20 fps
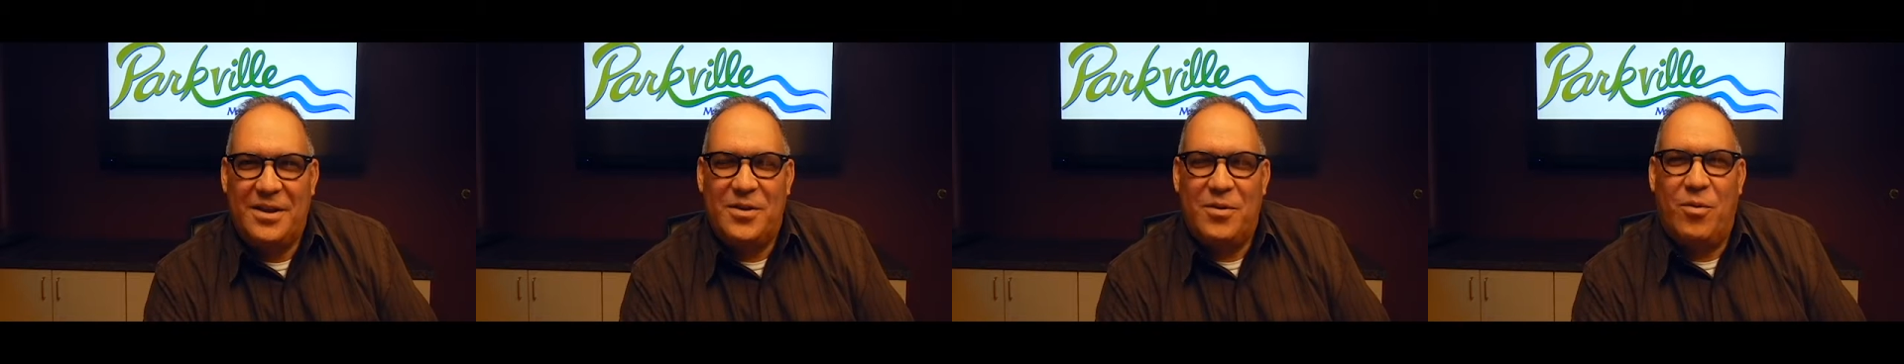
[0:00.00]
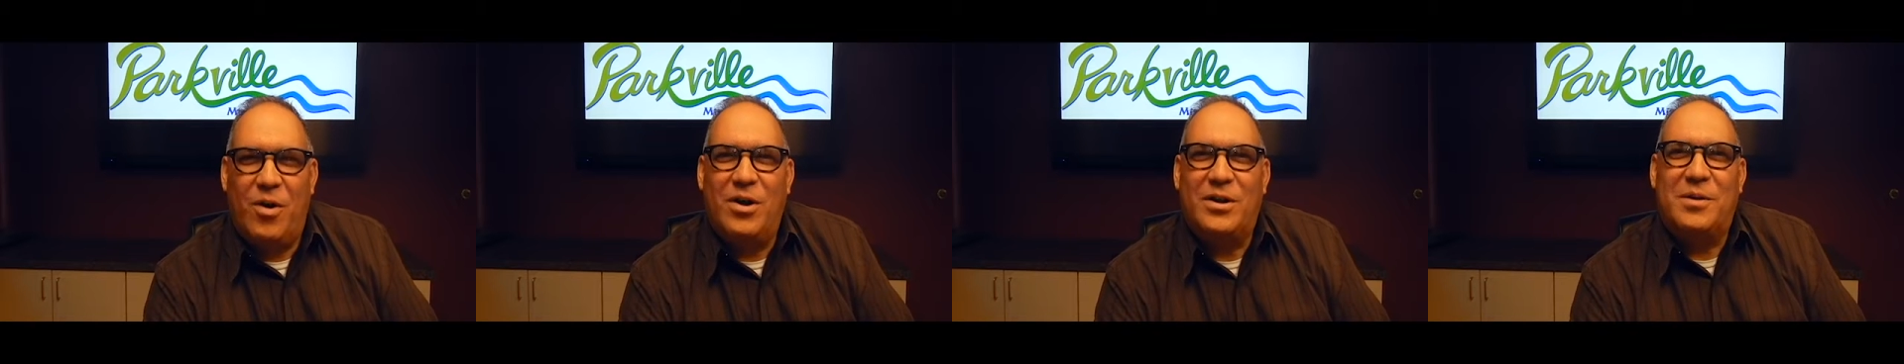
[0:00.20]

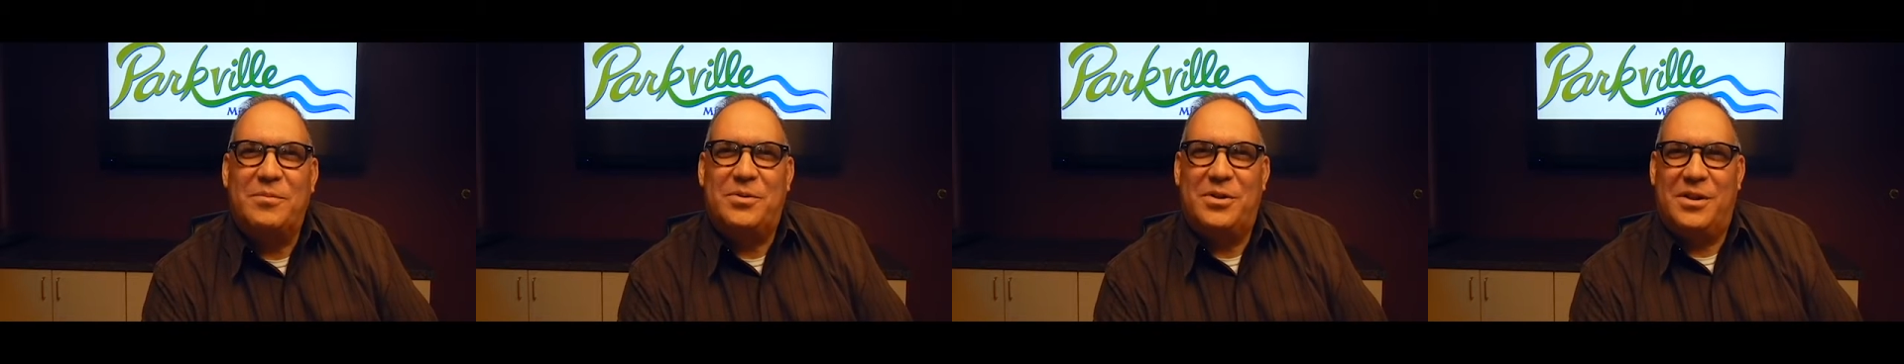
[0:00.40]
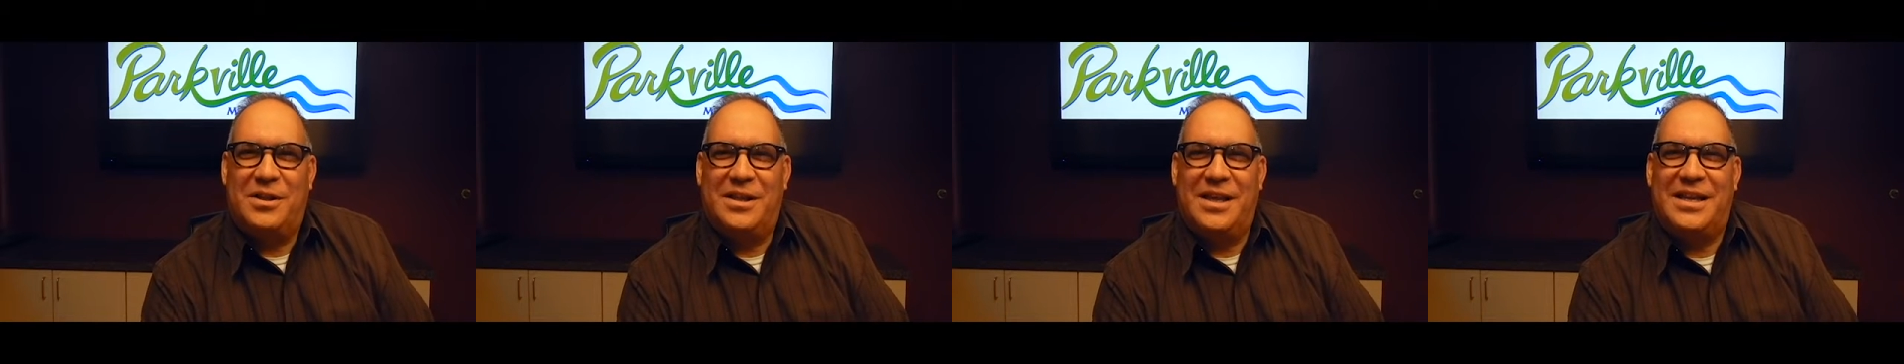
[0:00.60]
Welcome
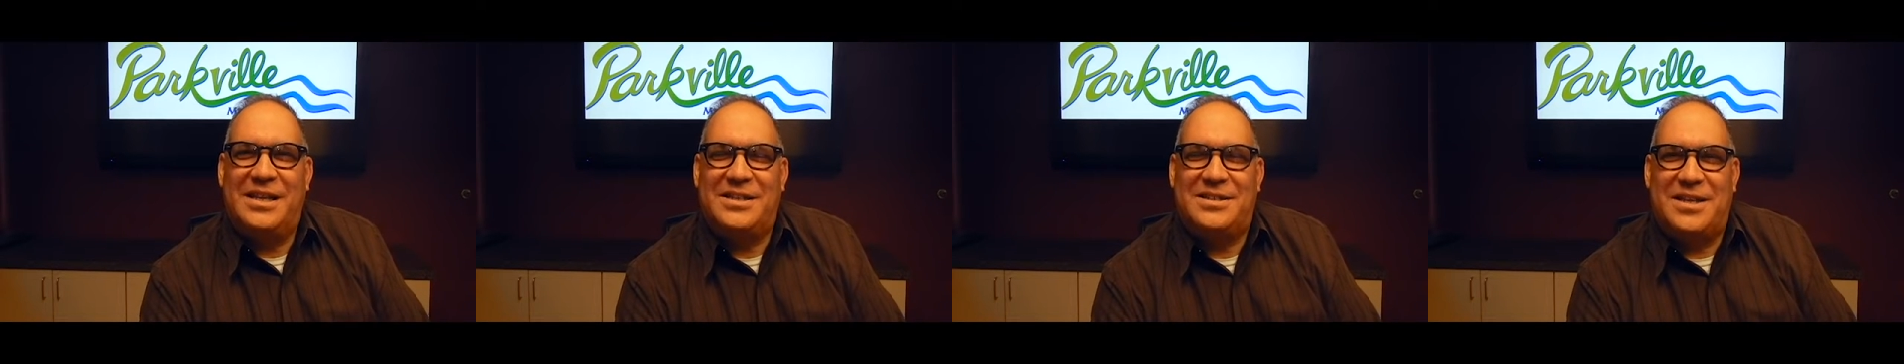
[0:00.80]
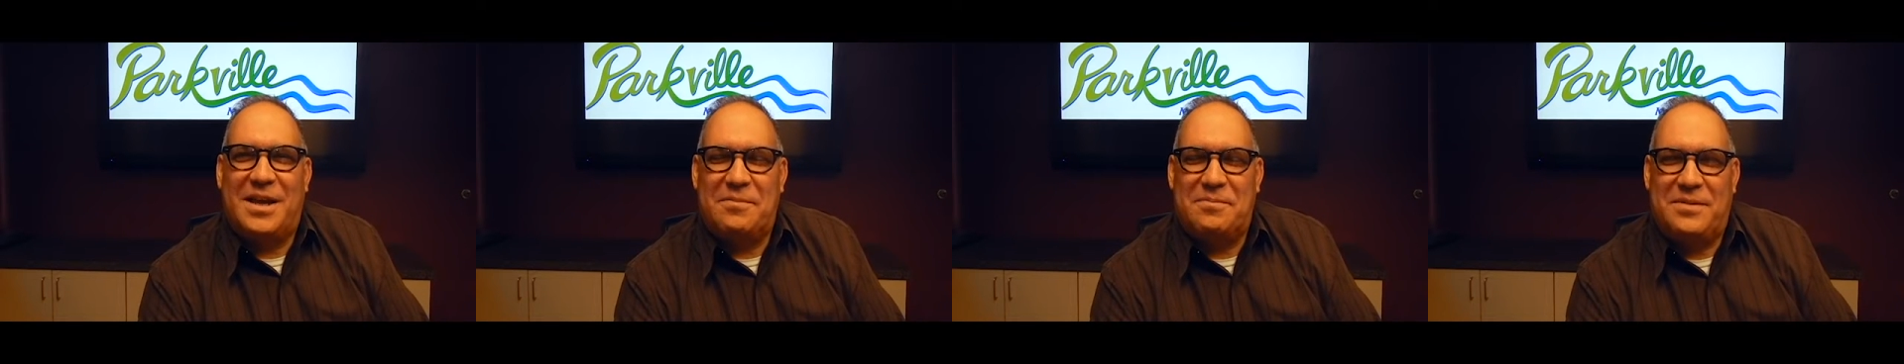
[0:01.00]
to the
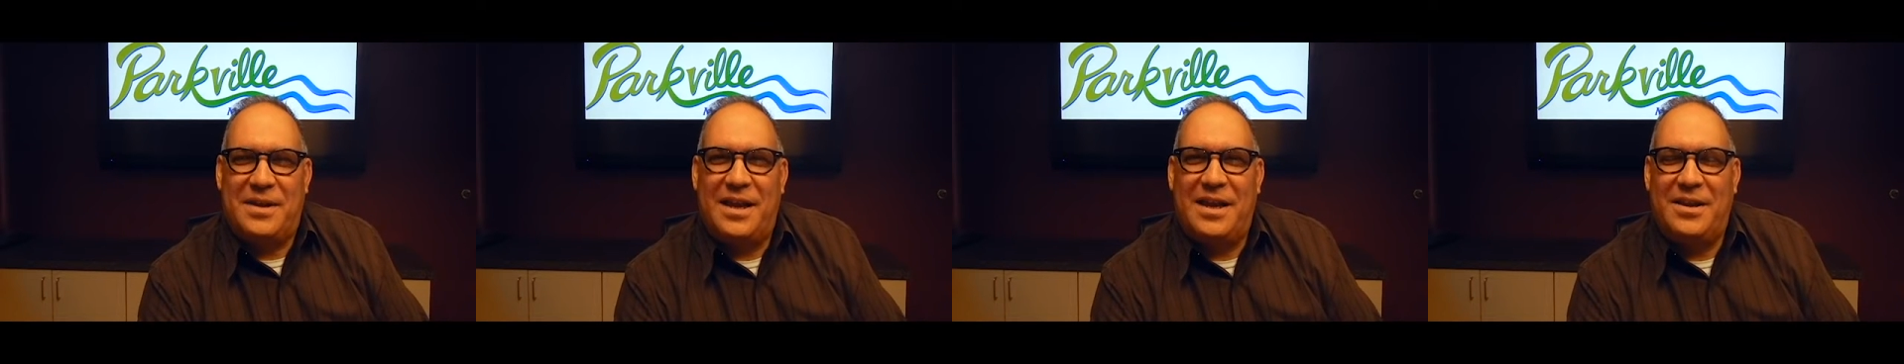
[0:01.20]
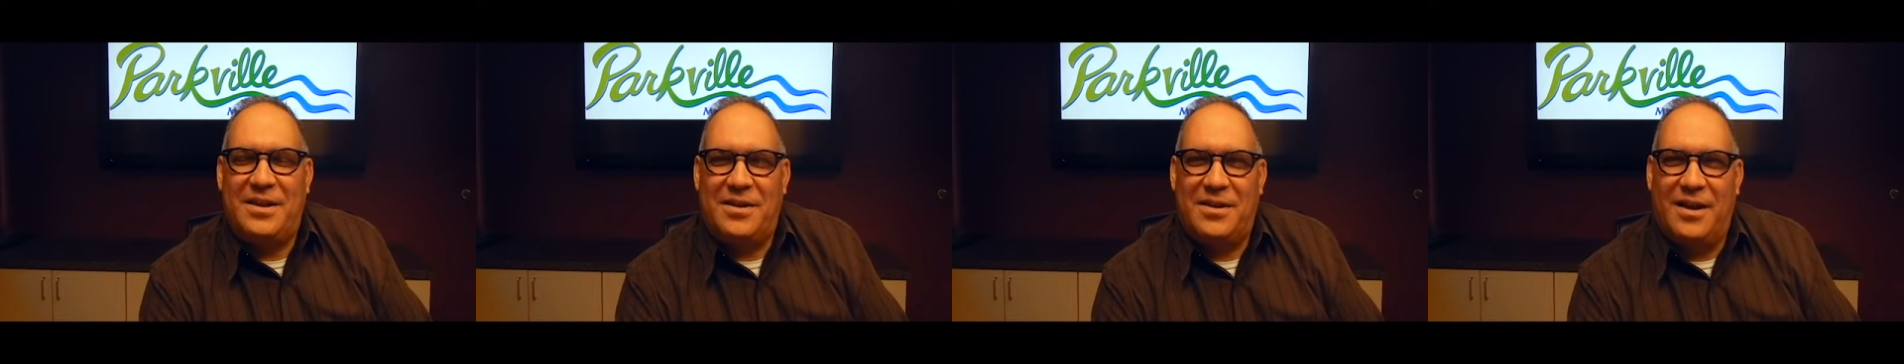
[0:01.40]
latest
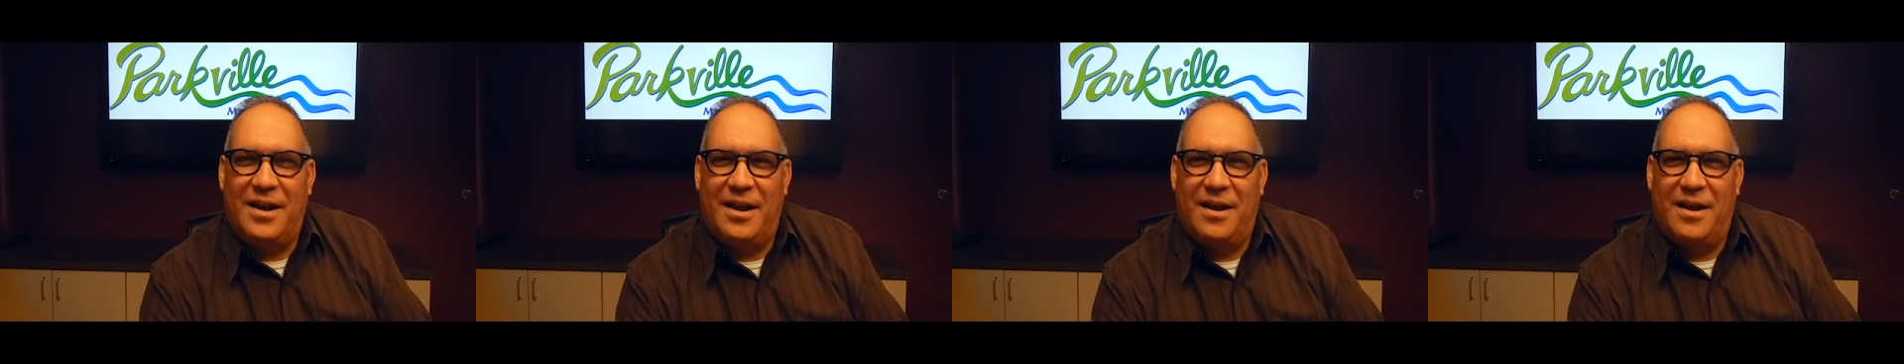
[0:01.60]
update